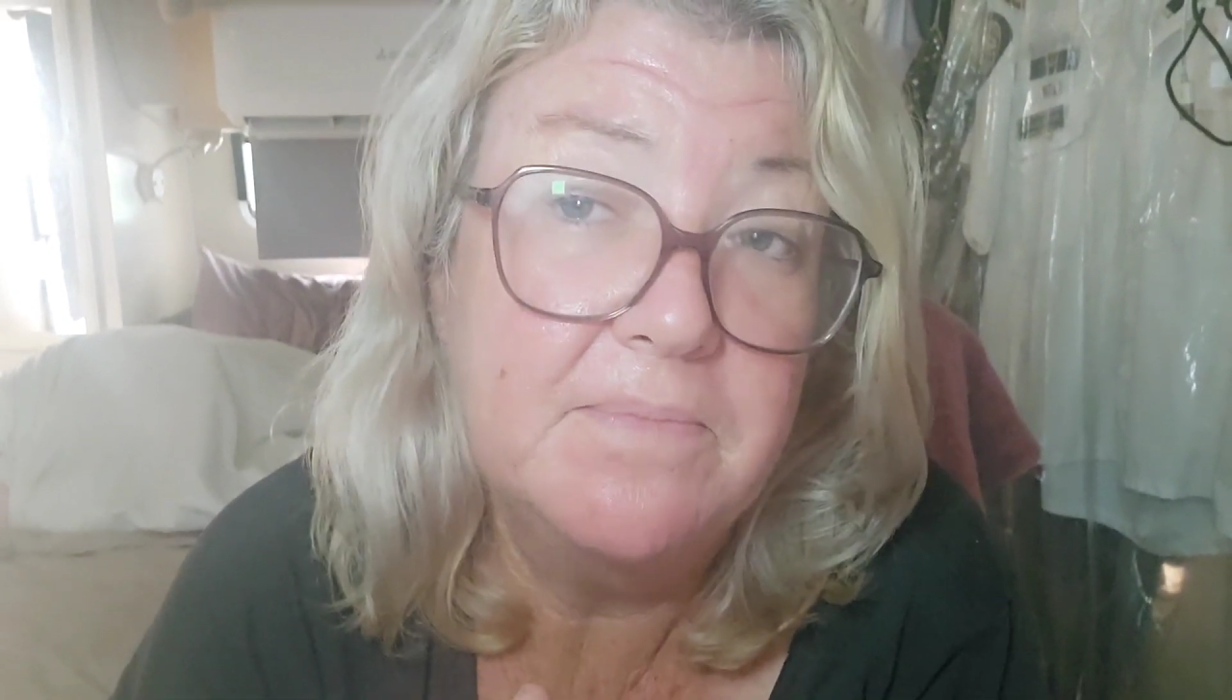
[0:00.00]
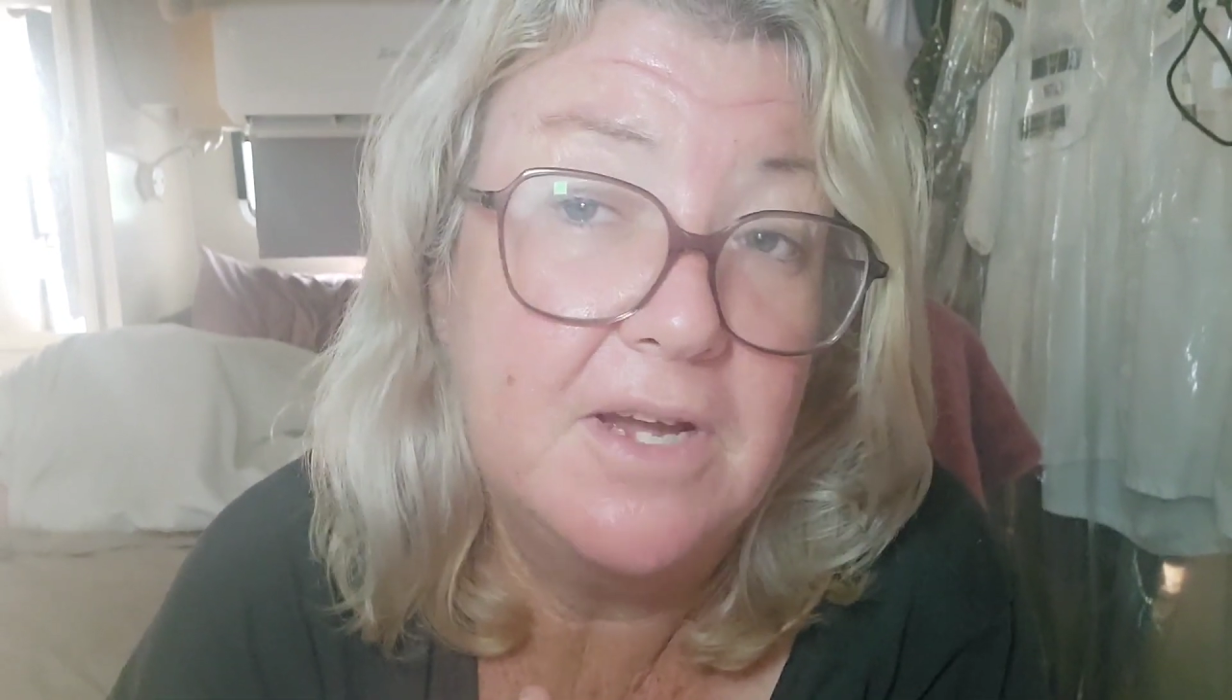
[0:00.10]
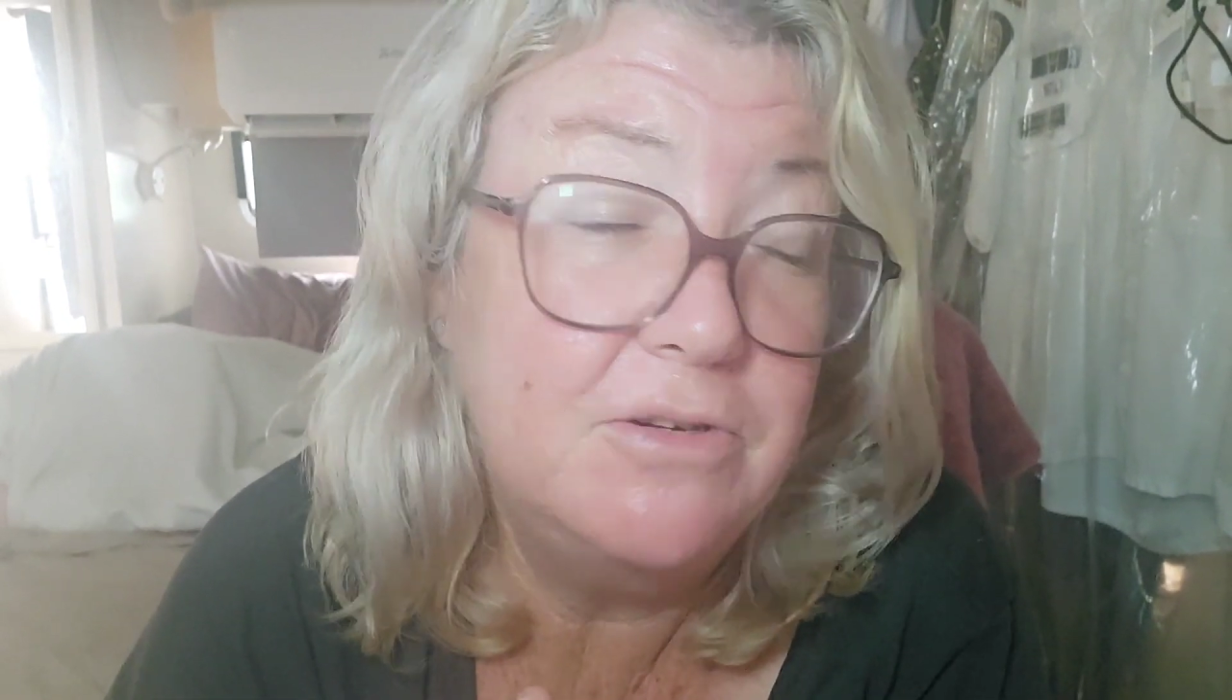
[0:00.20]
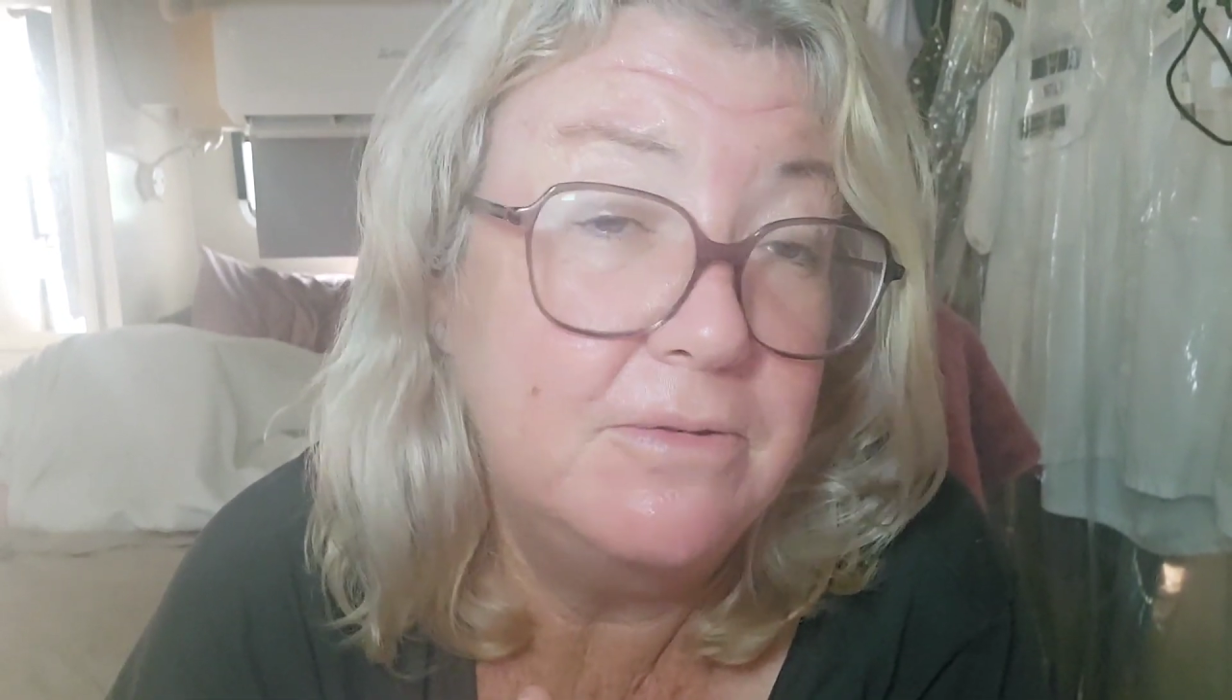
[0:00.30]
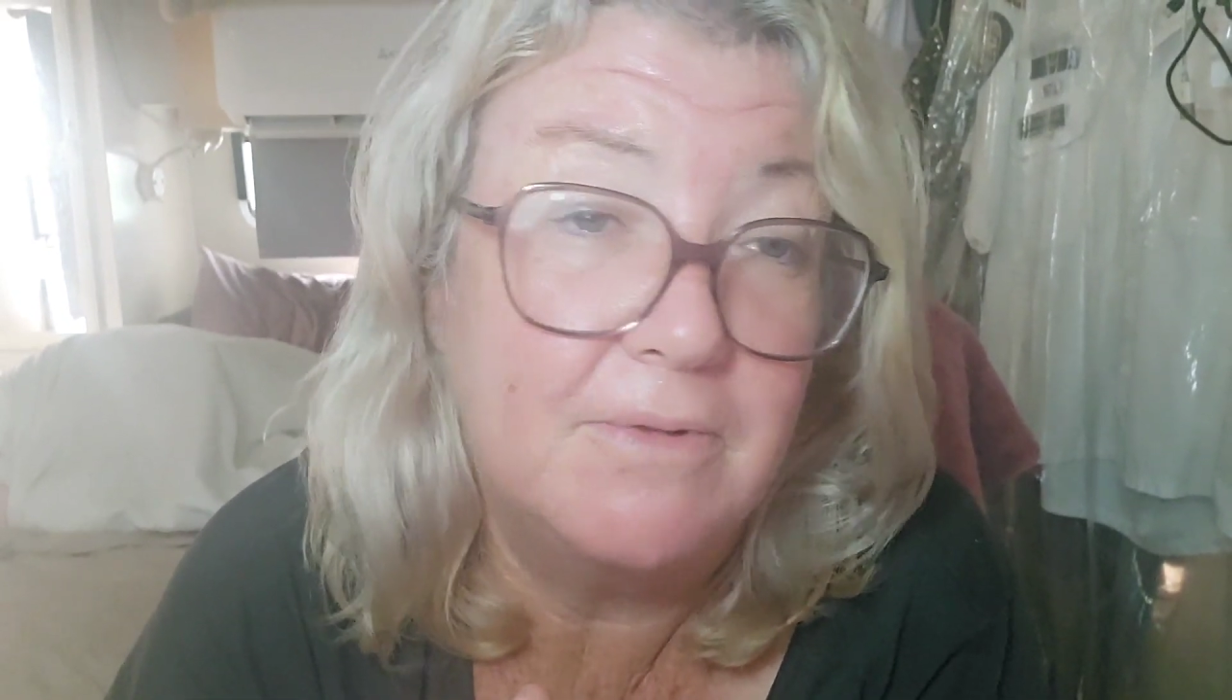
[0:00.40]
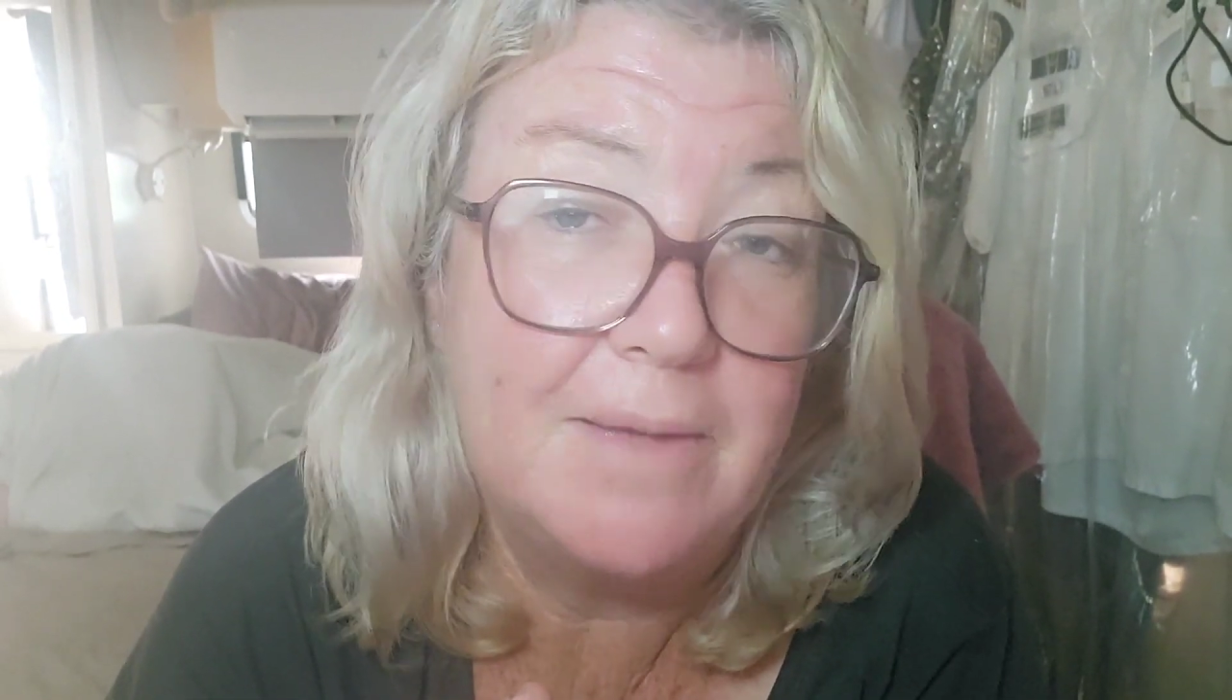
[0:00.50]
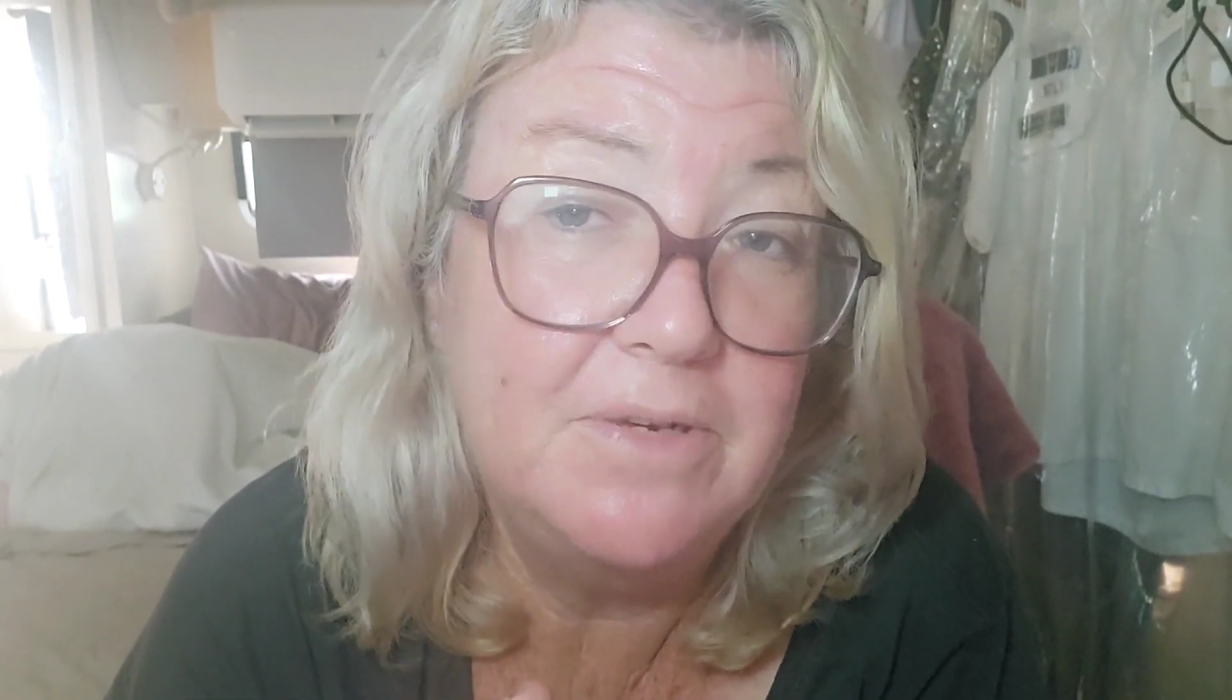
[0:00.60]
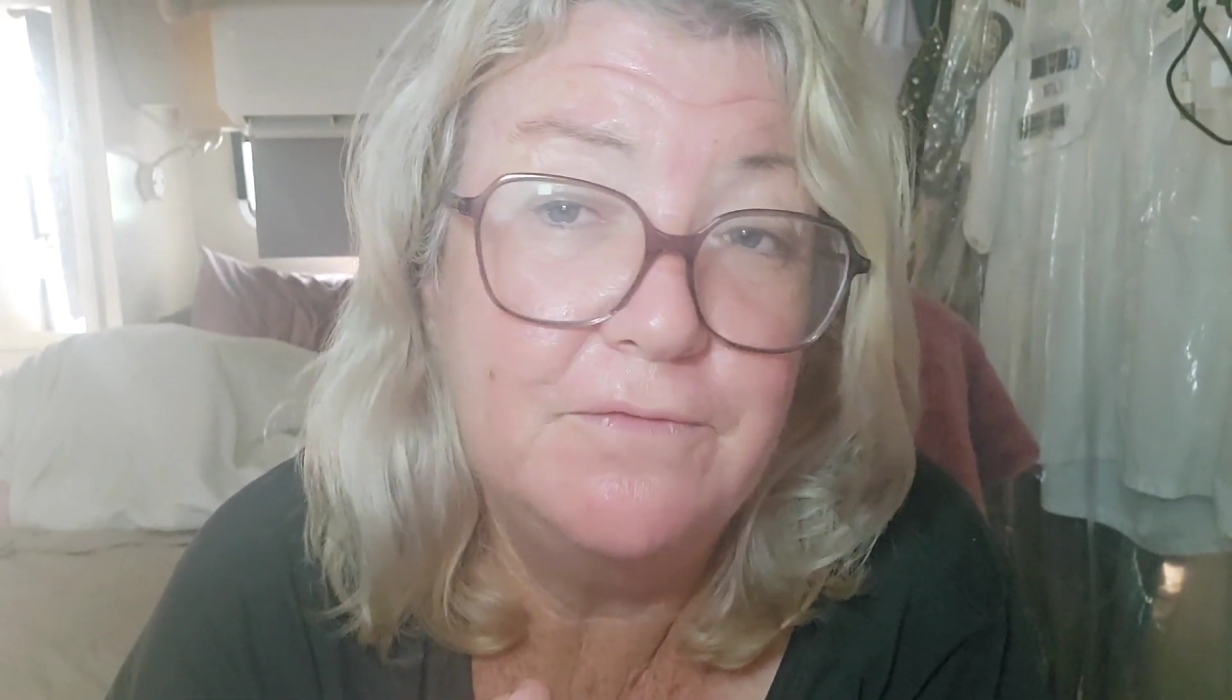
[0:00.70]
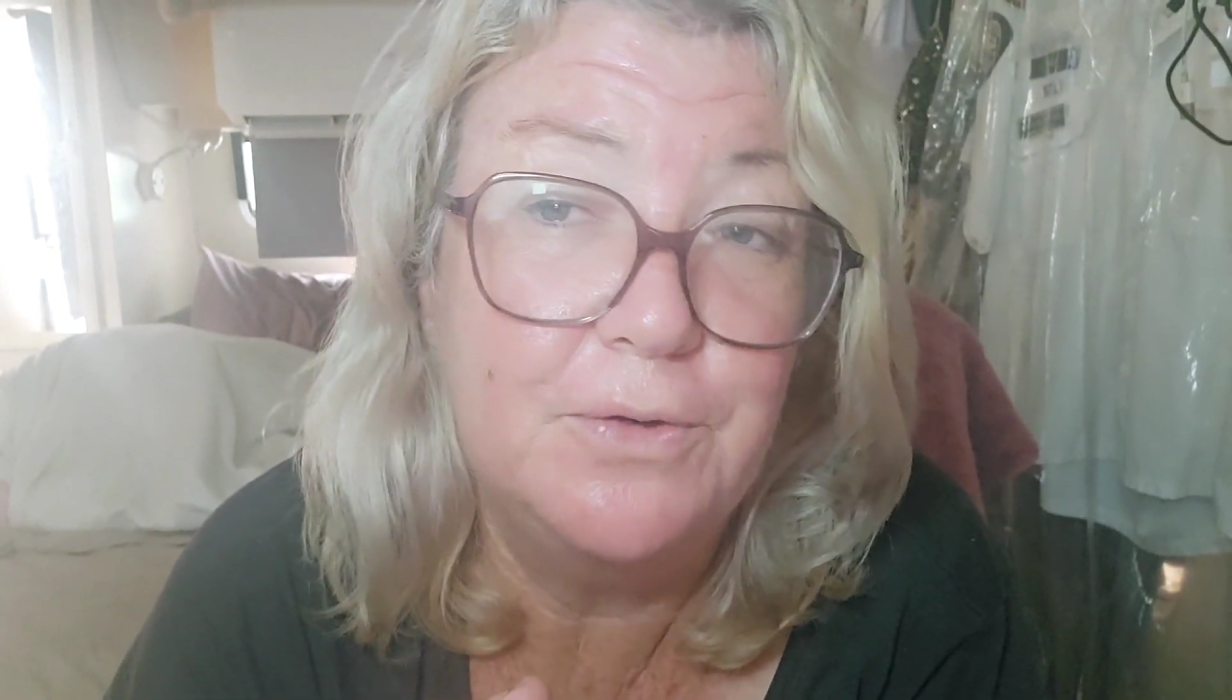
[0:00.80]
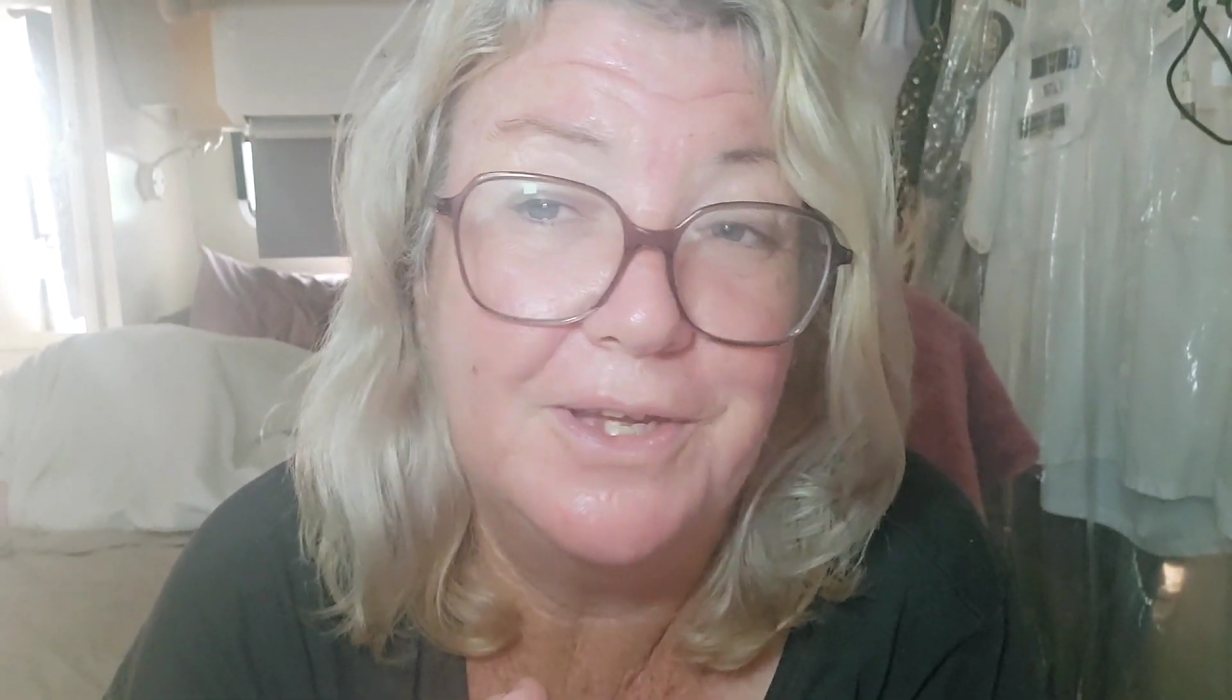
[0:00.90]
I'll grab it
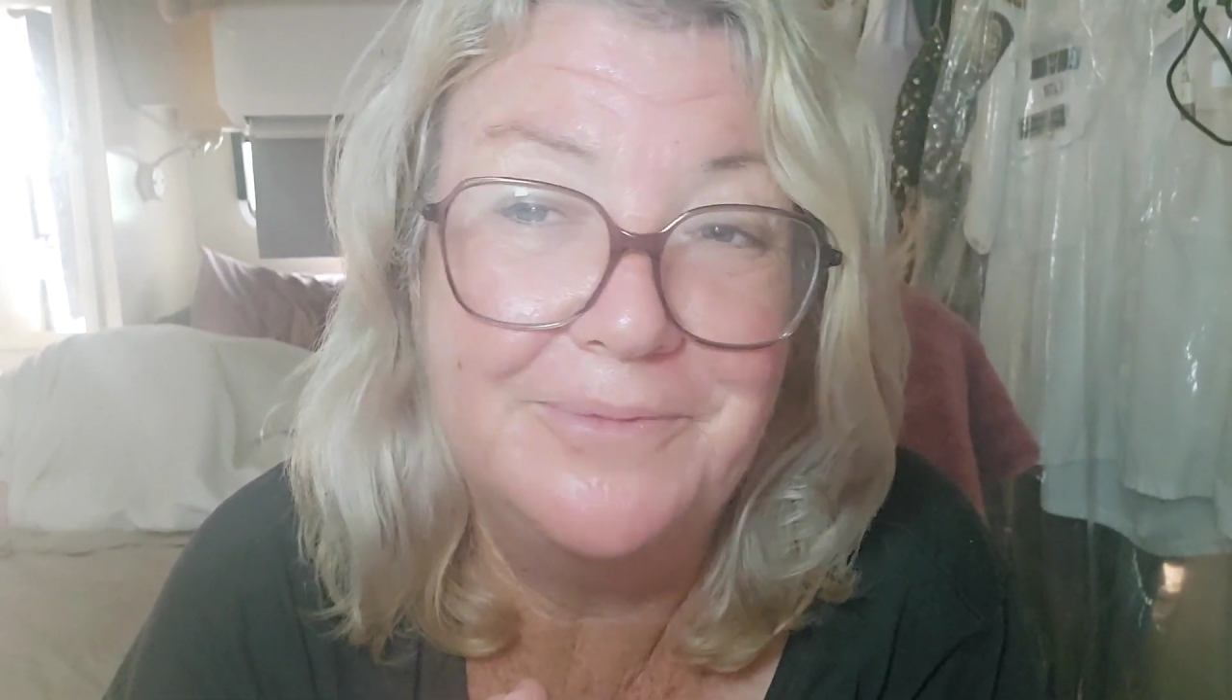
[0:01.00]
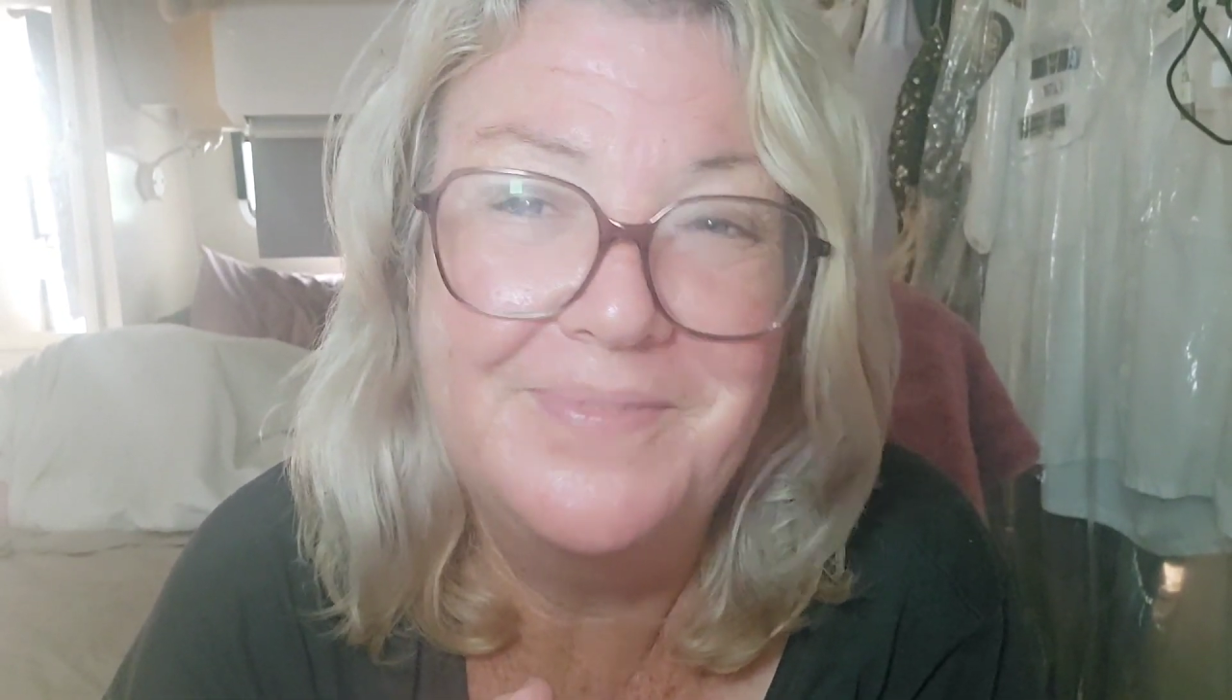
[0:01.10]
for you.